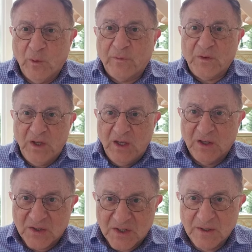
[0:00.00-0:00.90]

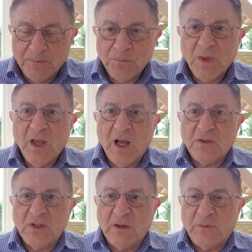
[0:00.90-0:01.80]
years
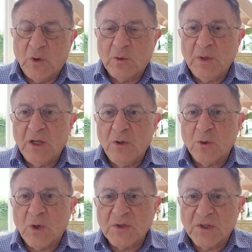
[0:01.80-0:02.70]
until forming a
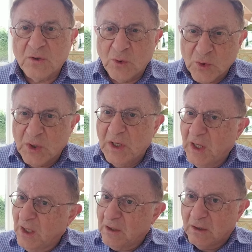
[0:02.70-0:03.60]
new constitution.
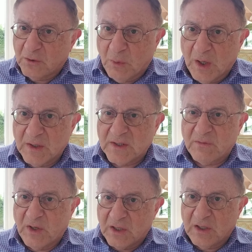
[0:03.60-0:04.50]
Here it was
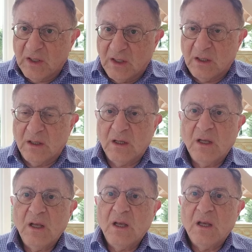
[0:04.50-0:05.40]
very
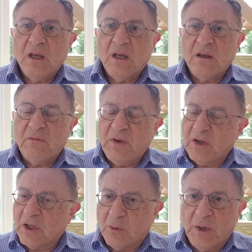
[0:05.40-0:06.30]

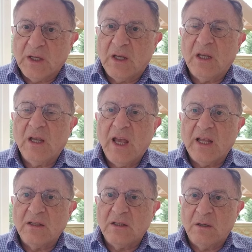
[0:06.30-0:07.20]
quick,
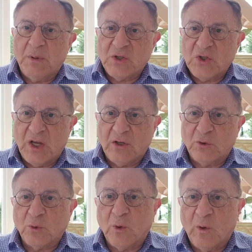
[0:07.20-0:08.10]
and Bashar
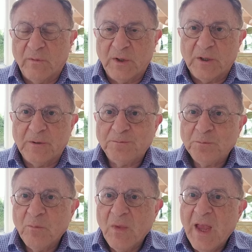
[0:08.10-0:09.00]
took over.
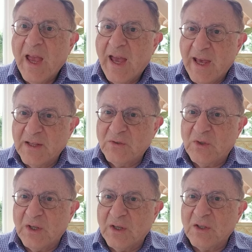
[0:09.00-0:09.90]
And
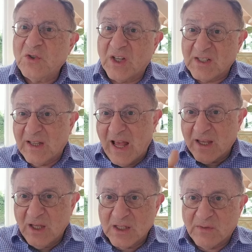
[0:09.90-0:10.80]
just
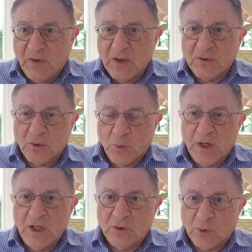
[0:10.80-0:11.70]
like his father,
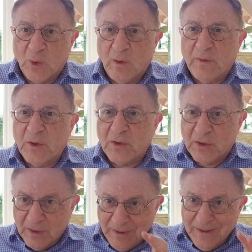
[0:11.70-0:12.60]
when he took over,
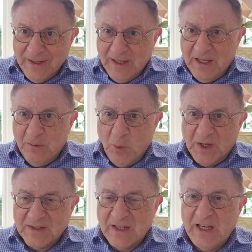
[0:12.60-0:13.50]
he
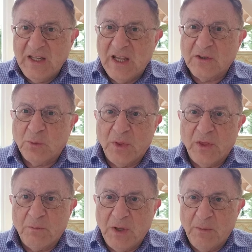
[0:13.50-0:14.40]
was lenient with
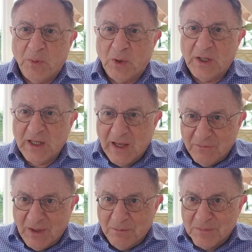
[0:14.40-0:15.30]
the people. He
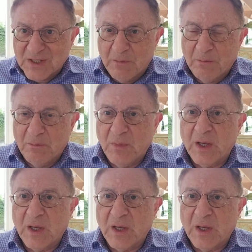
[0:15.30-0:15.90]
gave them some